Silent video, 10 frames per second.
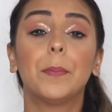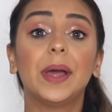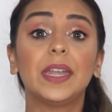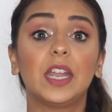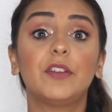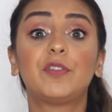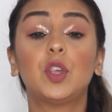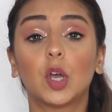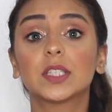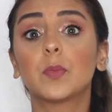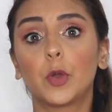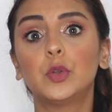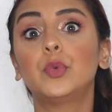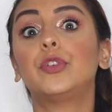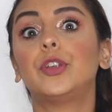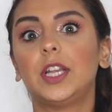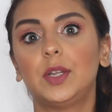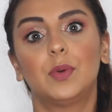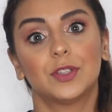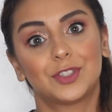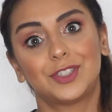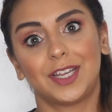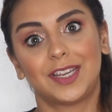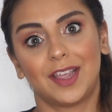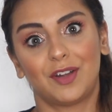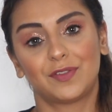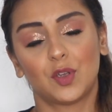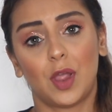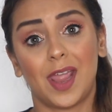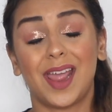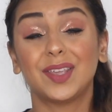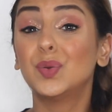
But if you're someone who really wants to take care of your hair,